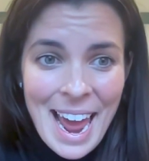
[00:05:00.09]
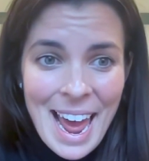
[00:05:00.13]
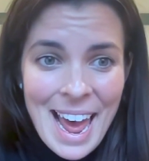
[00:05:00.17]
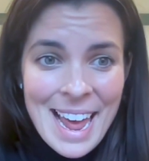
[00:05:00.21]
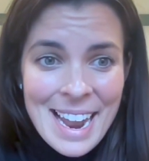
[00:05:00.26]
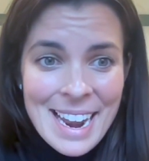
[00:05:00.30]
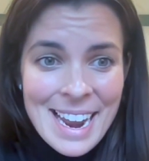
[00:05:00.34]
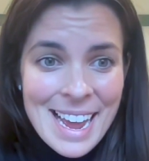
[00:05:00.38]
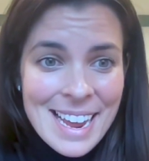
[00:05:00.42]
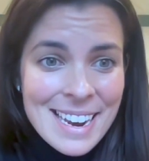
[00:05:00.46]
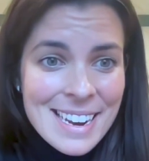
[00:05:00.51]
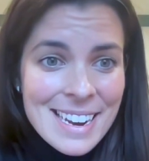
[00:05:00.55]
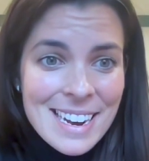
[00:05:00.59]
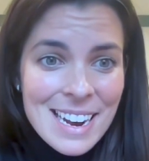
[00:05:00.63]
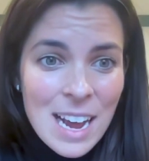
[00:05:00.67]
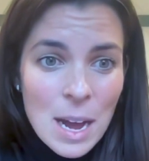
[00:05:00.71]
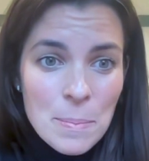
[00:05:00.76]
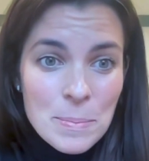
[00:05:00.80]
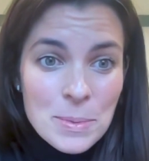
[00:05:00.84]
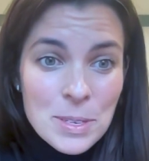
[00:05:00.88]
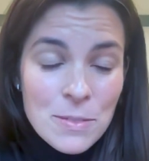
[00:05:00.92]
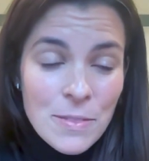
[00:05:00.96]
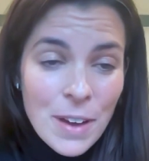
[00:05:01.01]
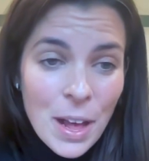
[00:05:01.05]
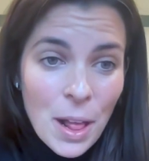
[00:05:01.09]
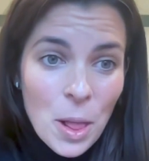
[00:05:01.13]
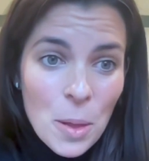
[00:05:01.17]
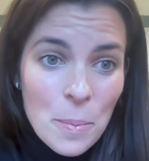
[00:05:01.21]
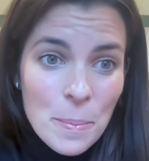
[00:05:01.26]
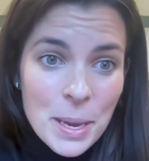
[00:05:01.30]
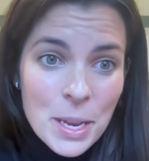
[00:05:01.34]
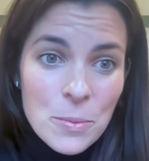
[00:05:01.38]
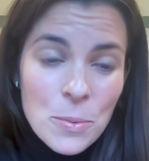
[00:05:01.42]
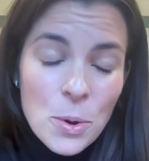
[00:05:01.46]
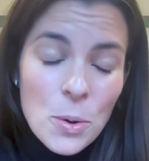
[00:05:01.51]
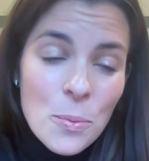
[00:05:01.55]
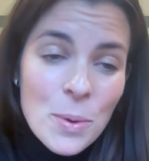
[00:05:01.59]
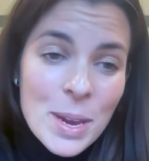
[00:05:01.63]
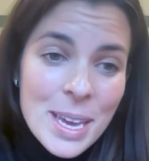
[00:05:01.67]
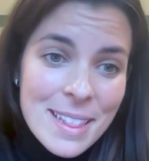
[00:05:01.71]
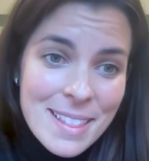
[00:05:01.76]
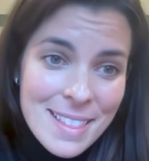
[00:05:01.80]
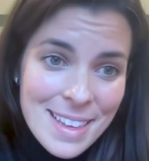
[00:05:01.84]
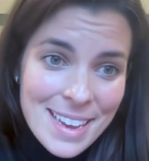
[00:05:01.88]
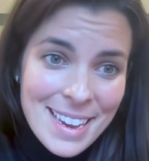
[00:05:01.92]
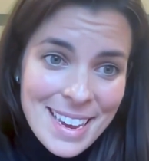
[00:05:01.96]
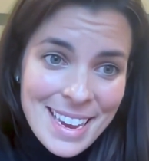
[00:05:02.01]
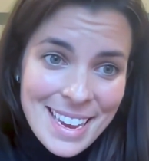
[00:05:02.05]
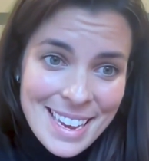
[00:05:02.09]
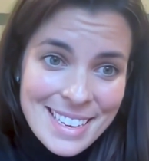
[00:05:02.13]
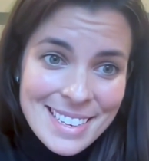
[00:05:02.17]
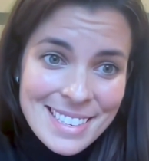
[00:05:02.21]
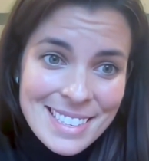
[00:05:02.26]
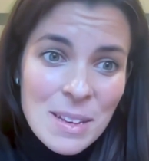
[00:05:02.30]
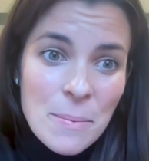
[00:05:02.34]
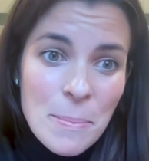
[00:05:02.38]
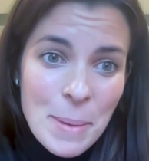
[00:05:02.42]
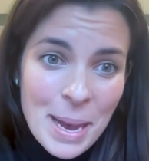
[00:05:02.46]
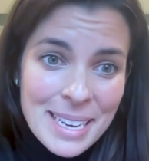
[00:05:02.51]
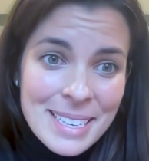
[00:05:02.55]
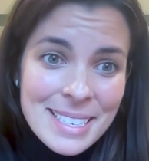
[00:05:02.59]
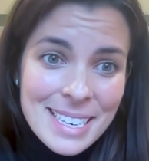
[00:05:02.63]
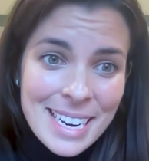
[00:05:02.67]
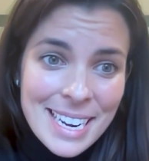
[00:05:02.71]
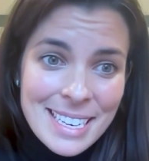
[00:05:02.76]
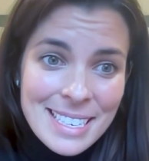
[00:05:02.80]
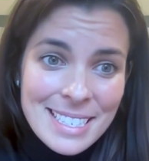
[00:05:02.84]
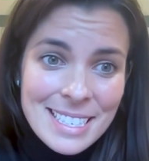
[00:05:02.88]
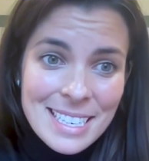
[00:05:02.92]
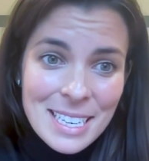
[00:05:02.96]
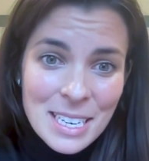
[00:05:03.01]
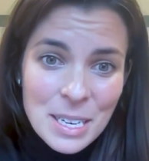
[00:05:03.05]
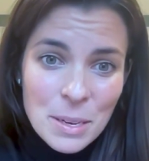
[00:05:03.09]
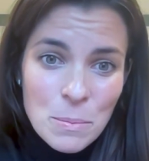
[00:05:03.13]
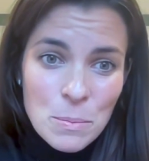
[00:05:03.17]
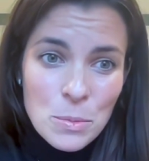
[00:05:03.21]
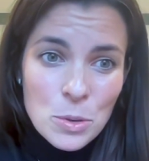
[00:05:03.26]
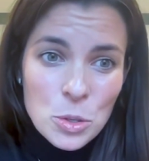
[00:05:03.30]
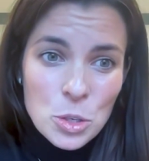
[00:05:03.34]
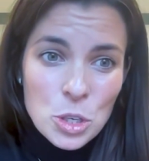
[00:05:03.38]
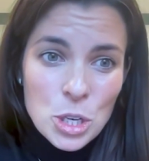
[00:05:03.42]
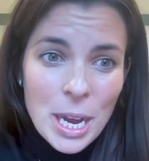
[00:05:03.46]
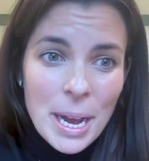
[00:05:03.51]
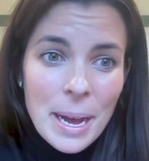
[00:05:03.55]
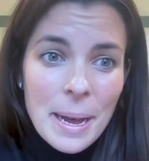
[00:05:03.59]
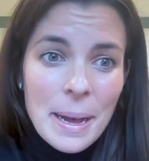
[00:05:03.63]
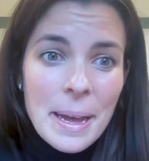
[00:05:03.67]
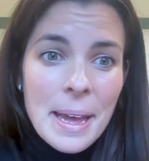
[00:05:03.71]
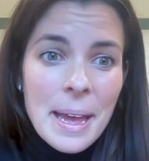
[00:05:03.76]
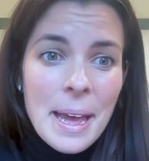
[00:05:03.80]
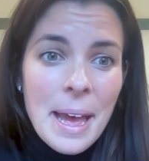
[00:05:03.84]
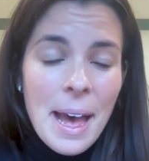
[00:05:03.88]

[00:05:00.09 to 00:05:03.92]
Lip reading: and ended up developing what we think is the best tasting kombucha.